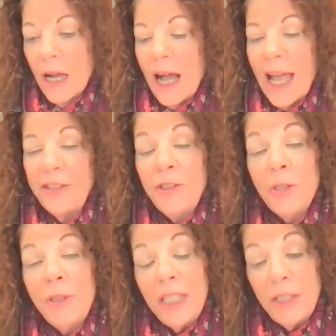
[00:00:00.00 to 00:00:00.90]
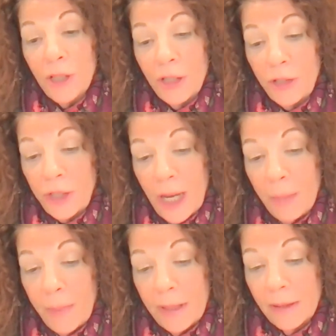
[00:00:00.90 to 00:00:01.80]
I had to do an internship,
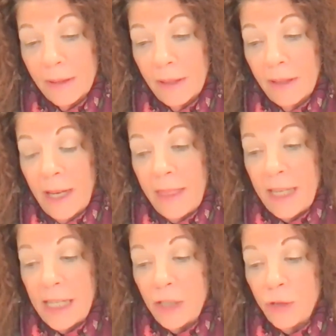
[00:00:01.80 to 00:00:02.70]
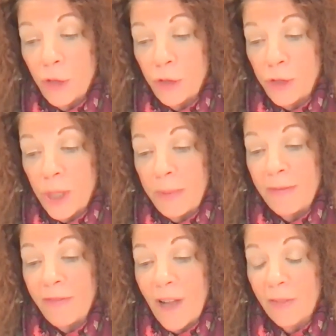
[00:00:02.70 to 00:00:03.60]
and the internship
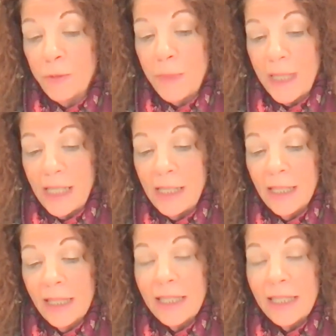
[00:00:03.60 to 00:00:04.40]
involved me